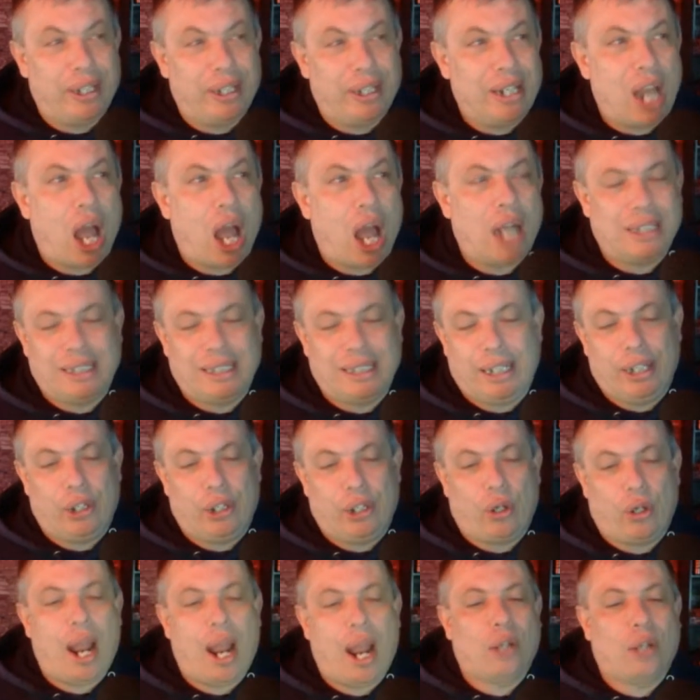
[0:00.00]
not to
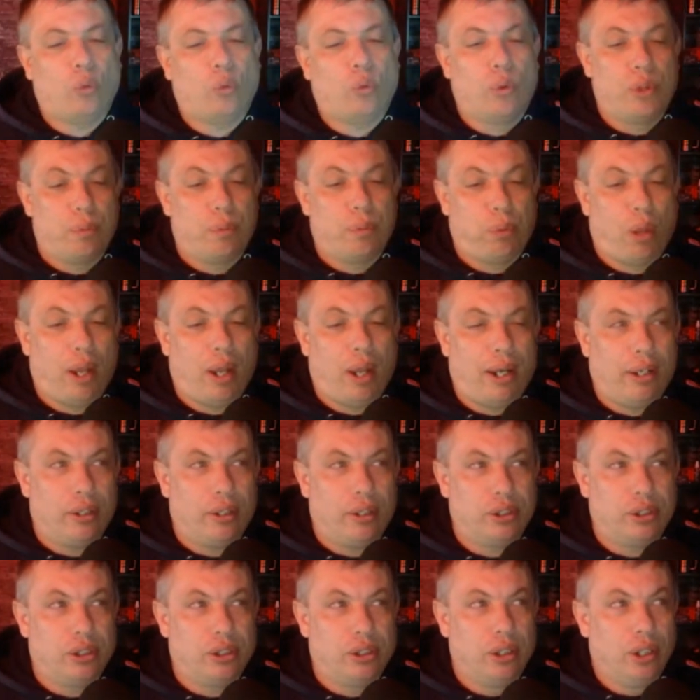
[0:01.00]
interact with the
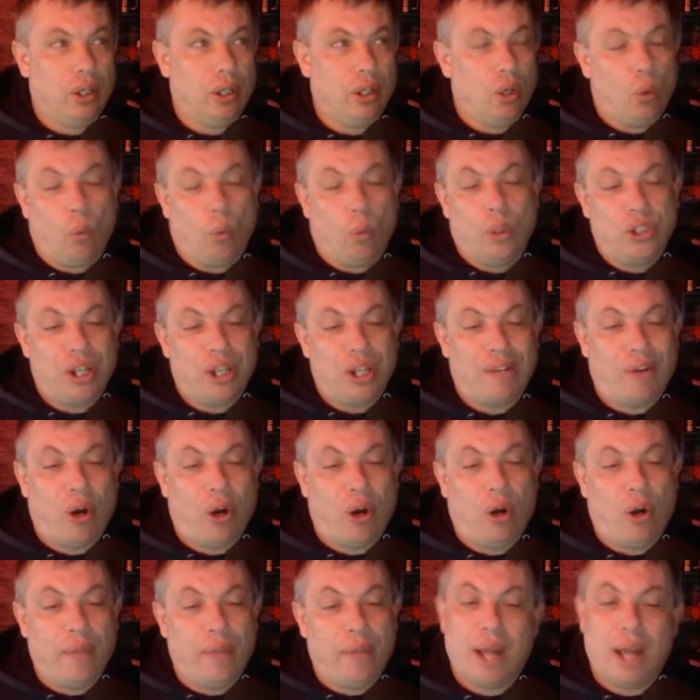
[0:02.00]
players, which I've
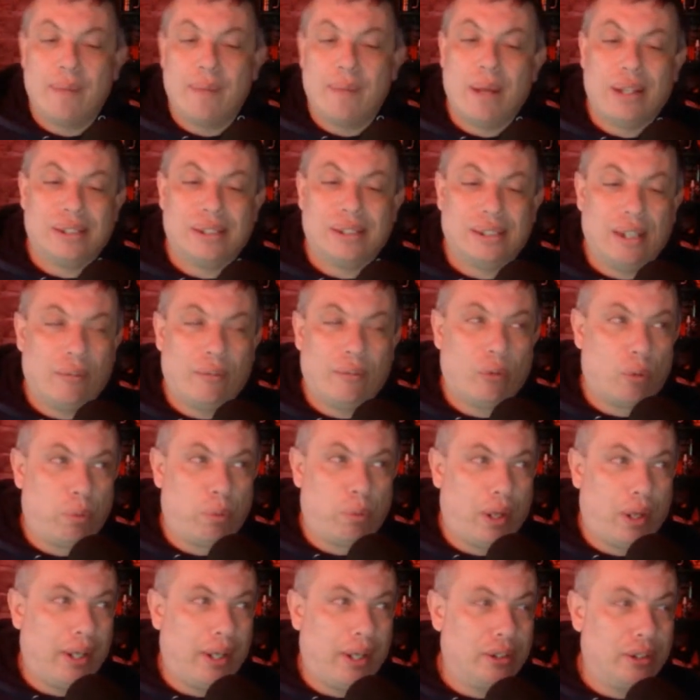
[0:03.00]
heard that about several
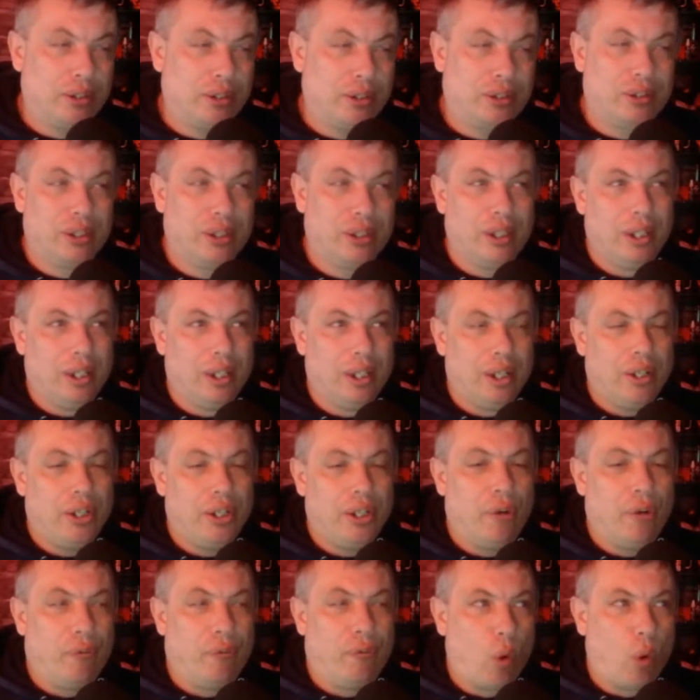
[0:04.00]
players,
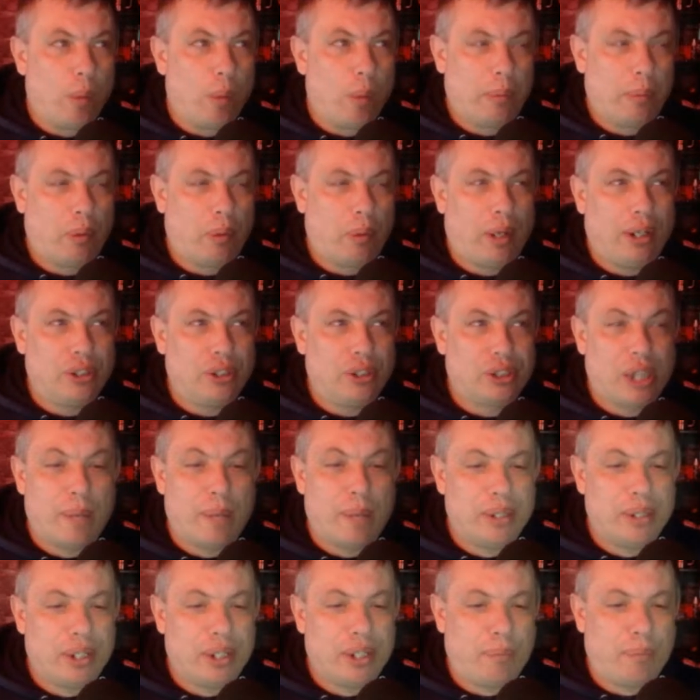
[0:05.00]
former players
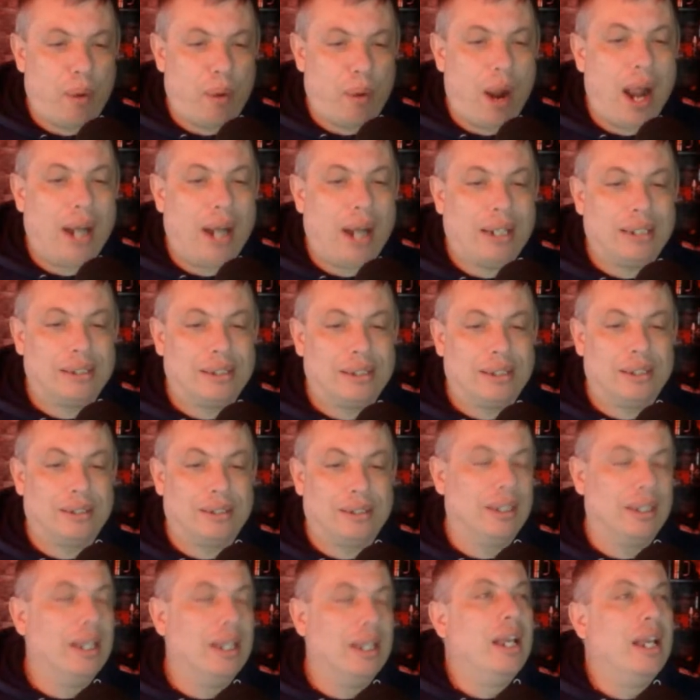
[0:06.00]
coming to the
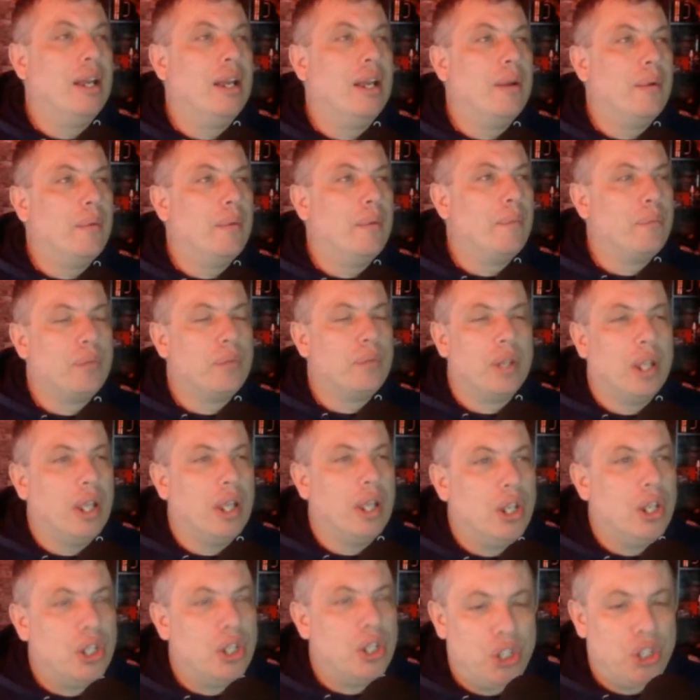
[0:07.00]
practices.
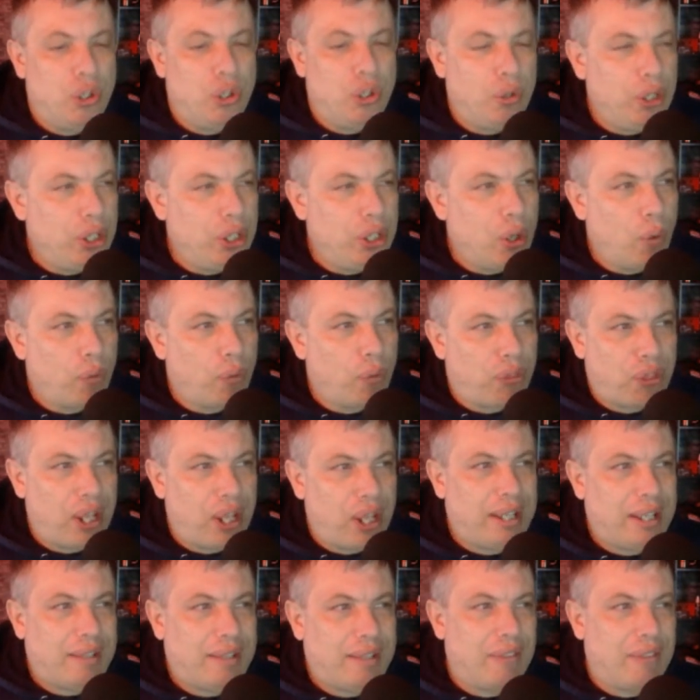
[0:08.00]
You don't
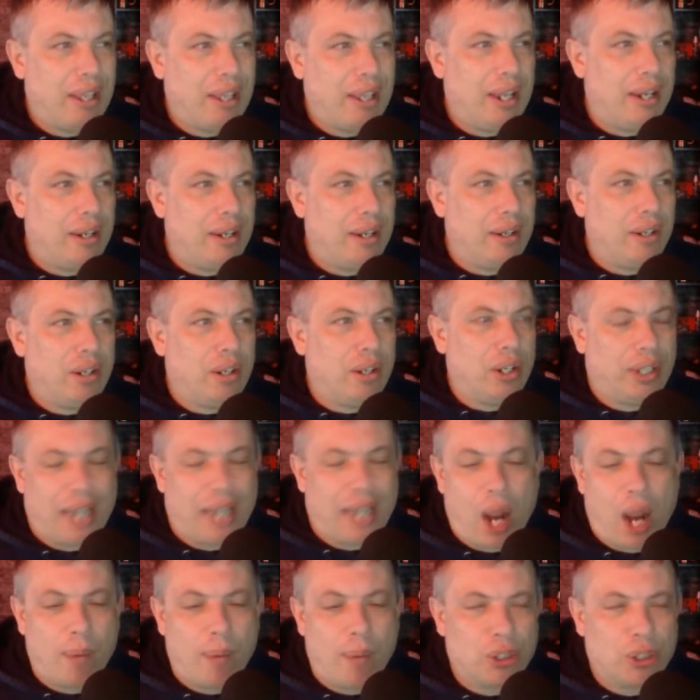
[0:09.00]
think that
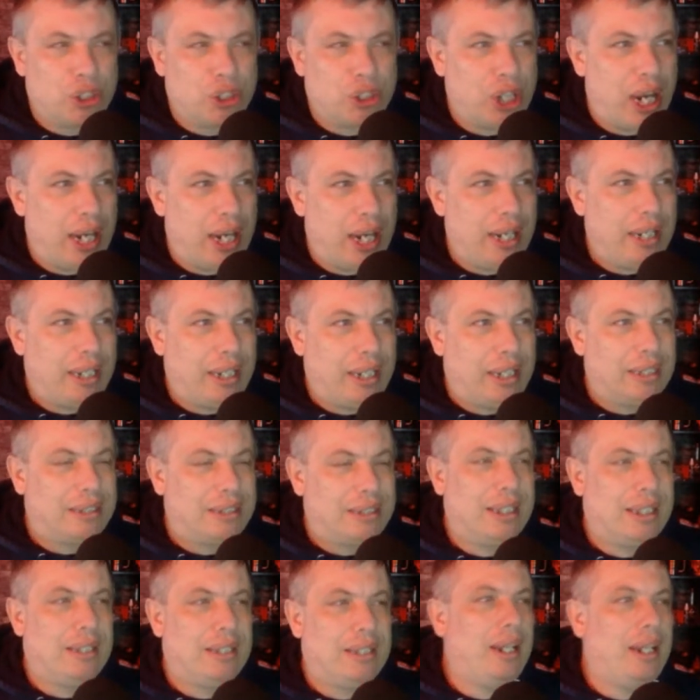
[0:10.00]
Calbert Chaney could
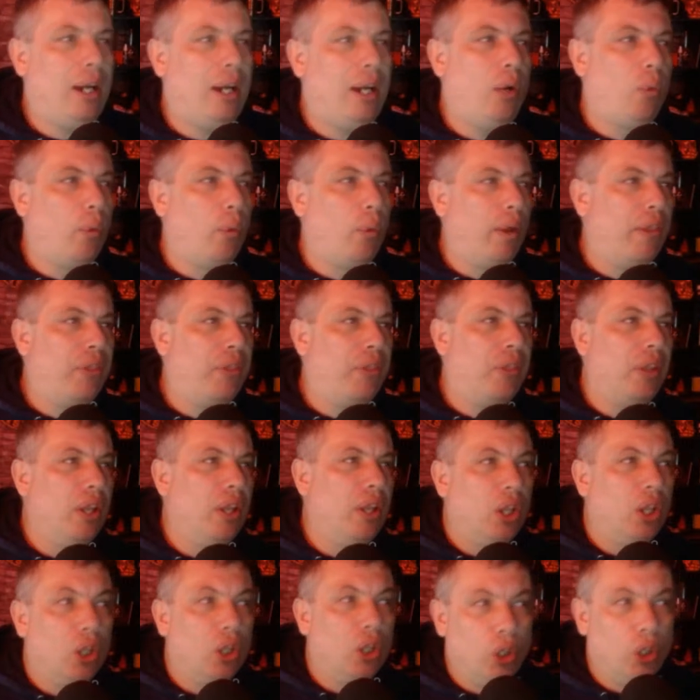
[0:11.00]
sit there with
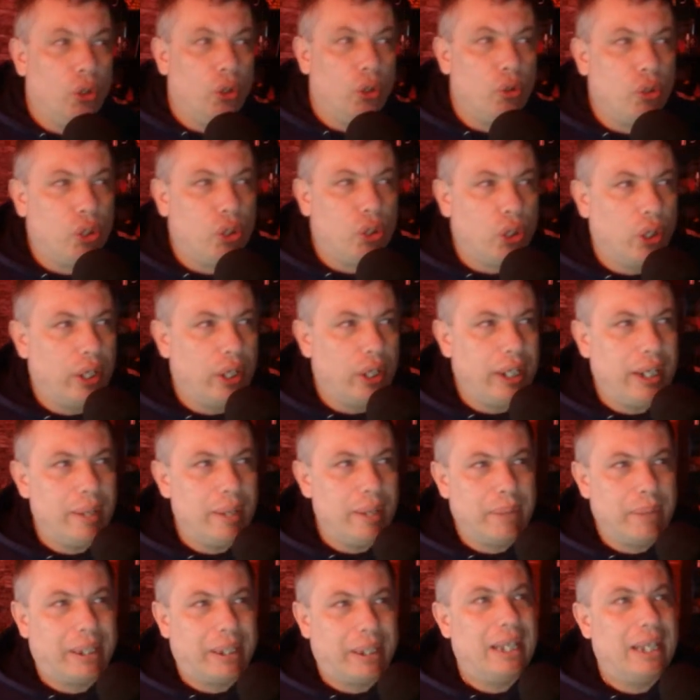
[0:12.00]
Luke Goody
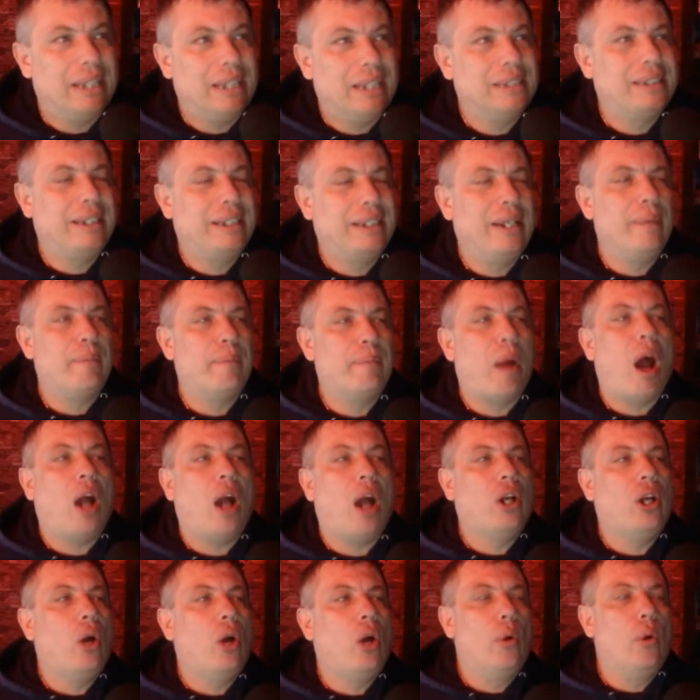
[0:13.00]
and Mackenzie
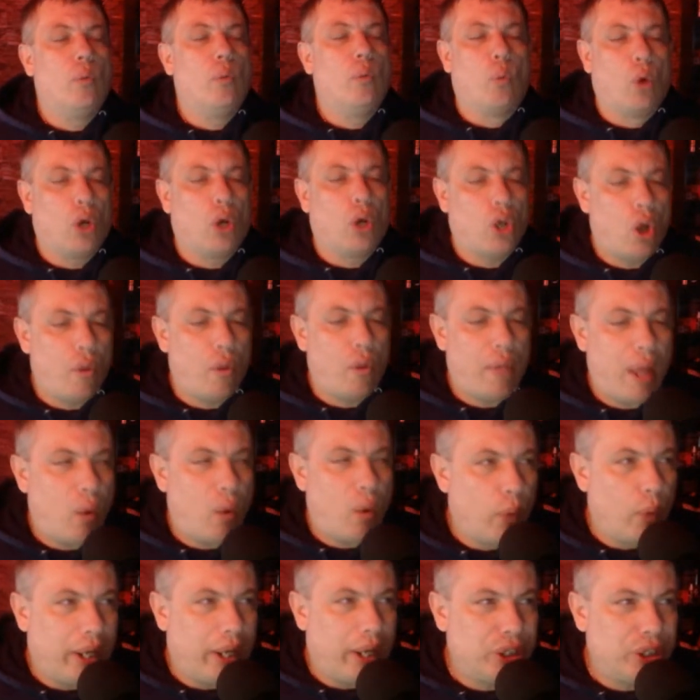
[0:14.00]
Mbako and work on
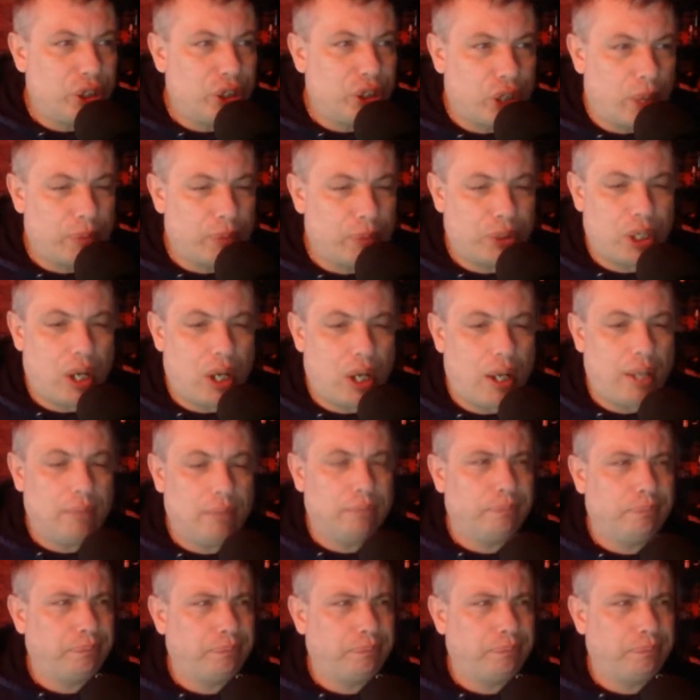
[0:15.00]
that wing jump shot?